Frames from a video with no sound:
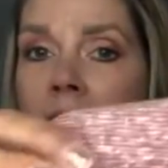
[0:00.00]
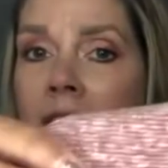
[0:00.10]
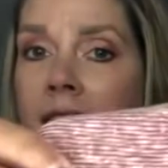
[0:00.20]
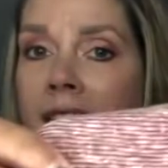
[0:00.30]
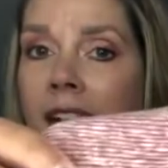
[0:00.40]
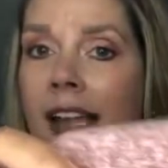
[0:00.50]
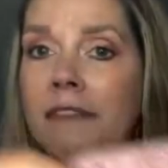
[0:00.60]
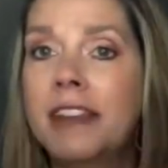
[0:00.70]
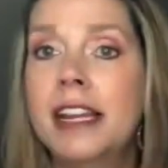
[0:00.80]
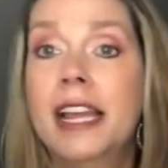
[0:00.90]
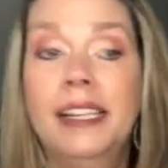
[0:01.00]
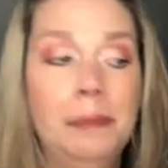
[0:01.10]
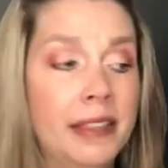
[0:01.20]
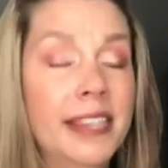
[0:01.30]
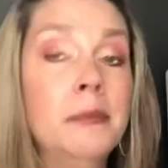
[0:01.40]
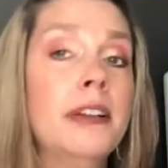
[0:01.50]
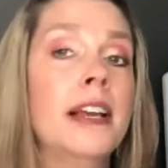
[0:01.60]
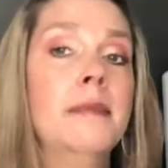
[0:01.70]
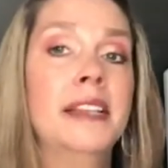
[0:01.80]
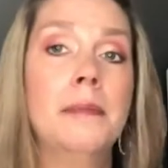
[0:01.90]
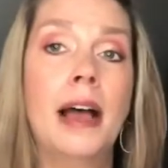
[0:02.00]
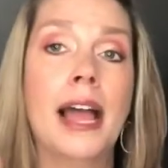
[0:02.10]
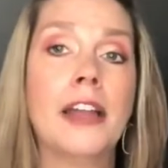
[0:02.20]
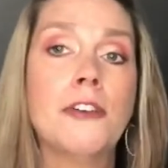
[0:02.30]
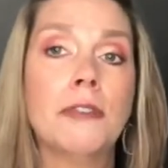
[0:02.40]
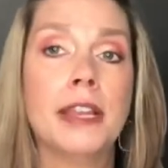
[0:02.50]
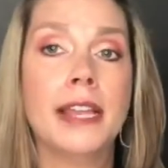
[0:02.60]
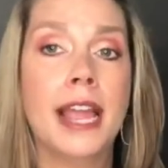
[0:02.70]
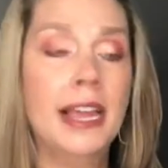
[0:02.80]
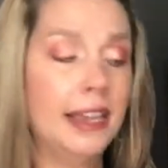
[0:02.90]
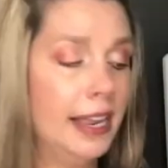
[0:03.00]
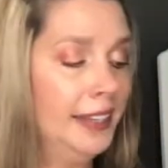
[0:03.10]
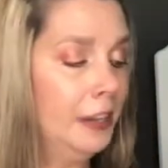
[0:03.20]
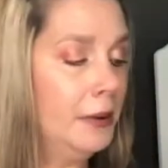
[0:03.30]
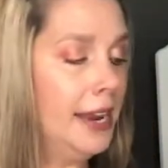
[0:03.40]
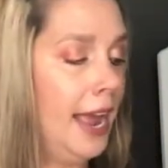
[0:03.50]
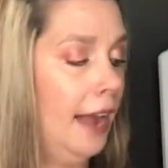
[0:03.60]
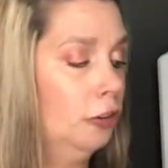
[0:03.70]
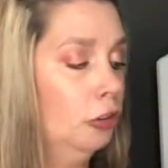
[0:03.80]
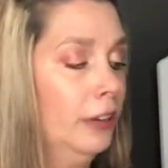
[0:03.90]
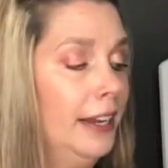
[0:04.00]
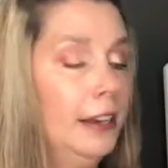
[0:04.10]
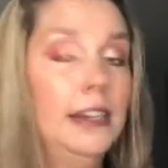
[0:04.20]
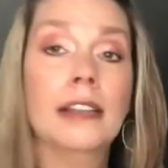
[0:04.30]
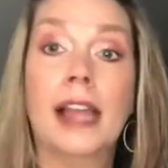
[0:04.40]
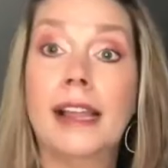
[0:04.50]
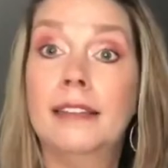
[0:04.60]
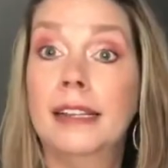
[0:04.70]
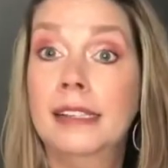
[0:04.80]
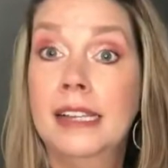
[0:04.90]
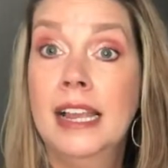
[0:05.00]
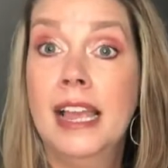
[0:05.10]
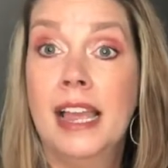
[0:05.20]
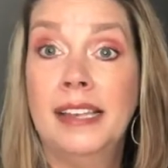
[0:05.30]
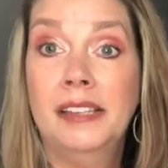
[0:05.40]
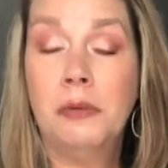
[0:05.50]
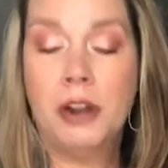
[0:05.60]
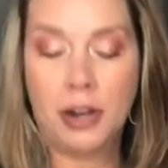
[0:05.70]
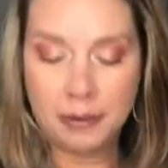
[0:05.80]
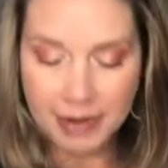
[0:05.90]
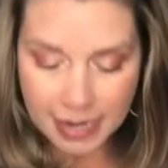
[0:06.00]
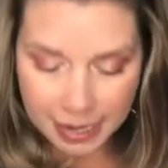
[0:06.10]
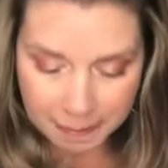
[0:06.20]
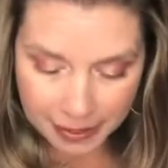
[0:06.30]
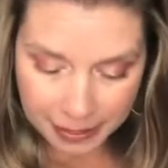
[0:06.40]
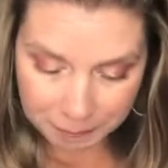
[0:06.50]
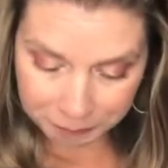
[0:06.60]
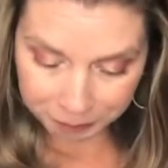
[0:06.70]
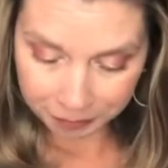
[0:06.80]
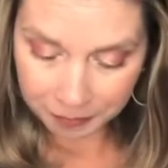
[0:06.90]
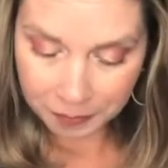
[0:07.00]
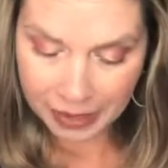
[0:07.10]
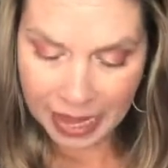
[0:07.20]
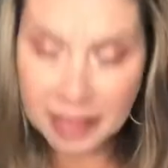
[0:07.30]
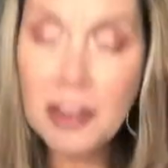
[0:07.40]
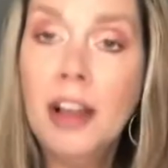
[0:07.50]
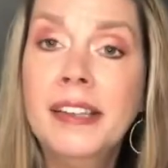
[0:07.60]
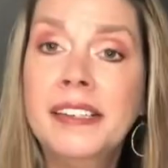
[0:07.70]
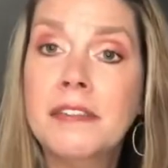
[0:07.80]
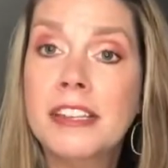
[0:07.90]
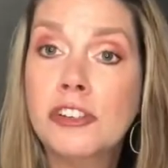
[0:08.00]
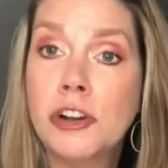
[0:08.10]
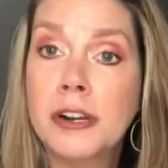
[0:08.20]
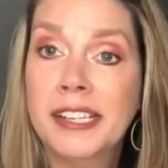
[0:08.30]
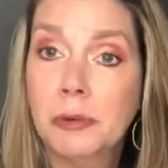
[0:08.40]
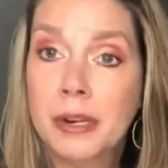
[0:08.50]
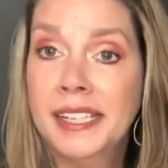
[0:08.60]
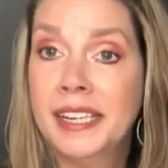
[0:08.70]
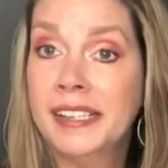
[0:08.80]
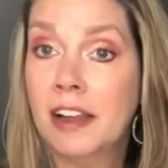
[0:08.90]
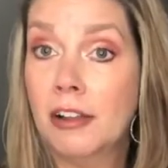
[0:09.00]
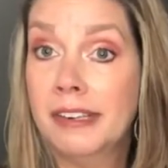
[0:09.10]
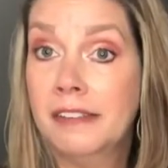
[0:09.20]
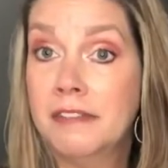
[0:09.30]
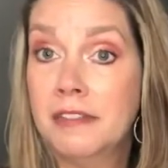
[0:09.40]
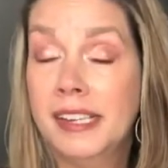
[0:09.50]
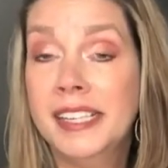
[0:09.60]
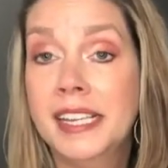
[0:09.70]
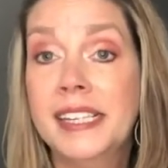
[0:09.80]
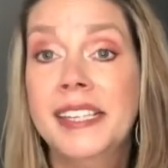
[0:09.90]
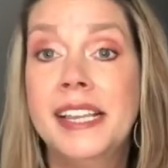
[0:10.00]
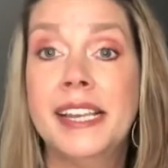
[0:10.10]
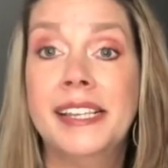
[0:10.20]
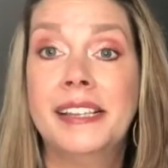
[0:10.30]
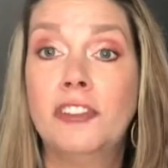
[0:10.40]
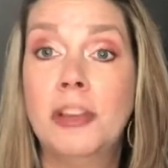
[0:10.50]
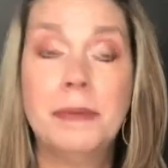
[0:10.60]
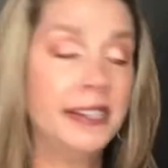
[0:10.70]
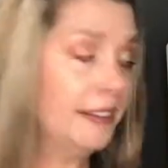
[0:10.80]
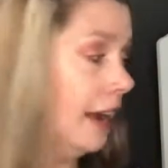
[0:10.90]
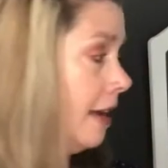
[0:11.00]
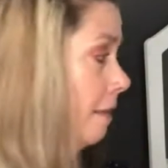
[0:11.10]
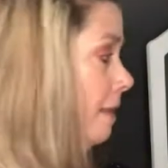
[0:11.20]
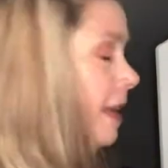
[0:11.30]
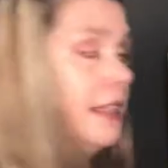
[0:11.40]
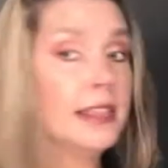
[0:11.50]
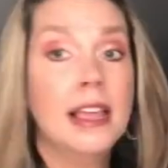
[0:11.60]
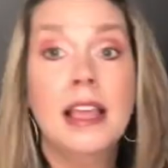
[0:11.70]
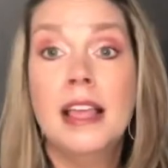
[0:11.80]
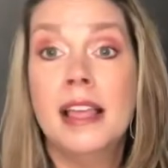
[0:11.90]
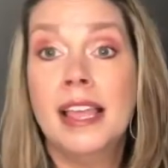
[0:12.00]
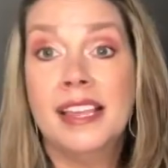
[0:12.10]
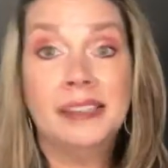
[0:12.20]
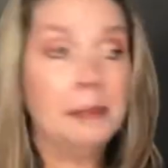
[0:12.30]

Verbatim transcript: that he doesn't like V-necks, but this one comes up higher on the neck, and so he actually liked it, and so we are going to be keeping it. And the cost of this shirt is $26.50. It is the cheapest item in his